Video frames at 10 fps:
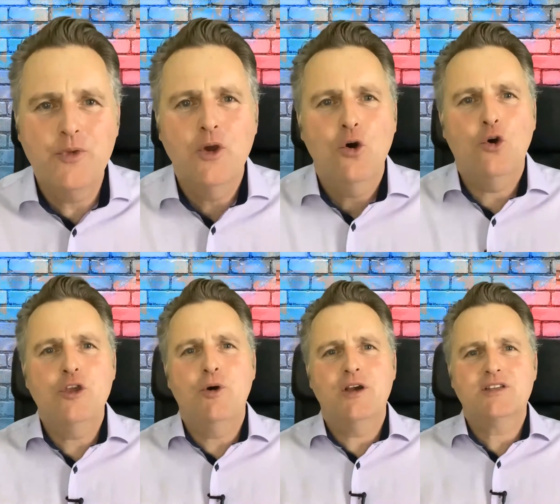Or you
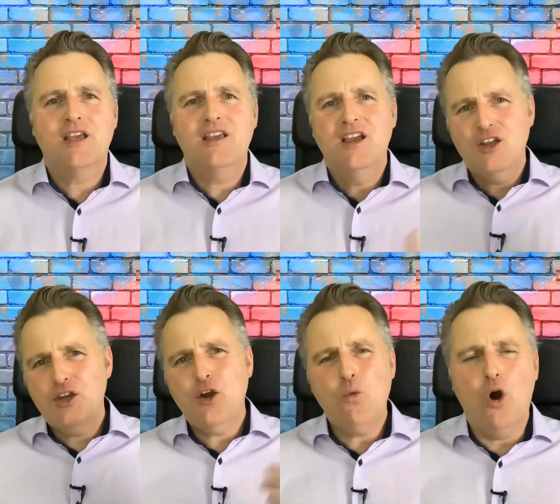might say, you
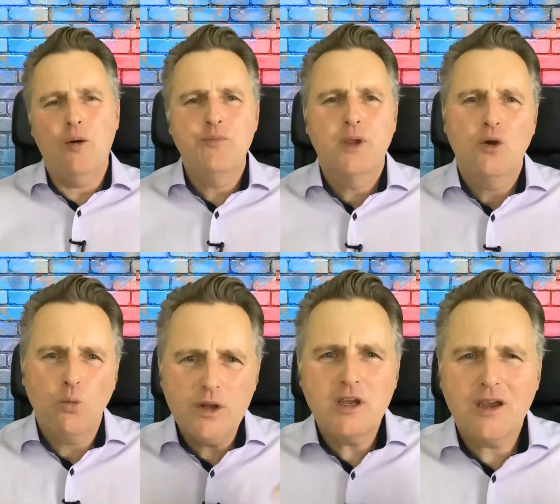know what?
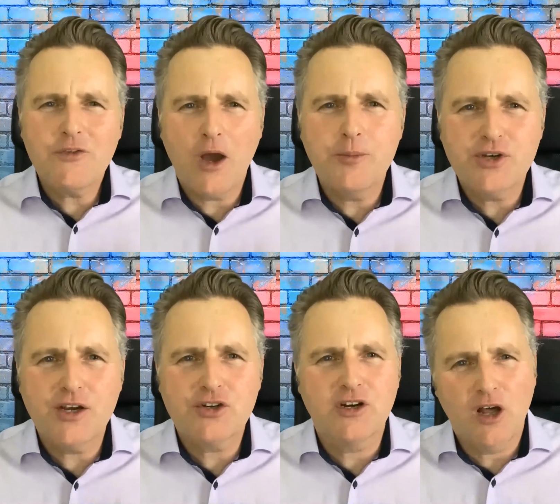When you give that
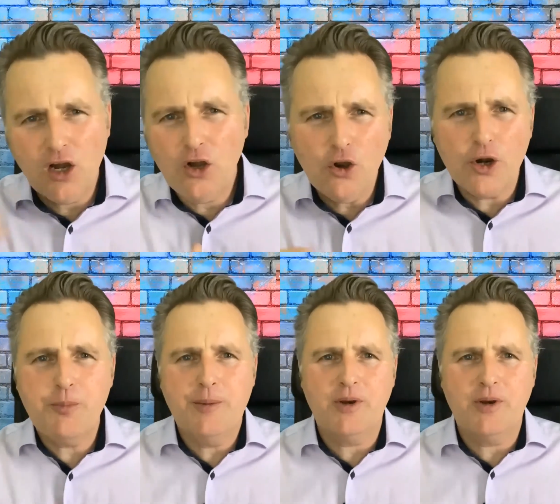objection, a lot of people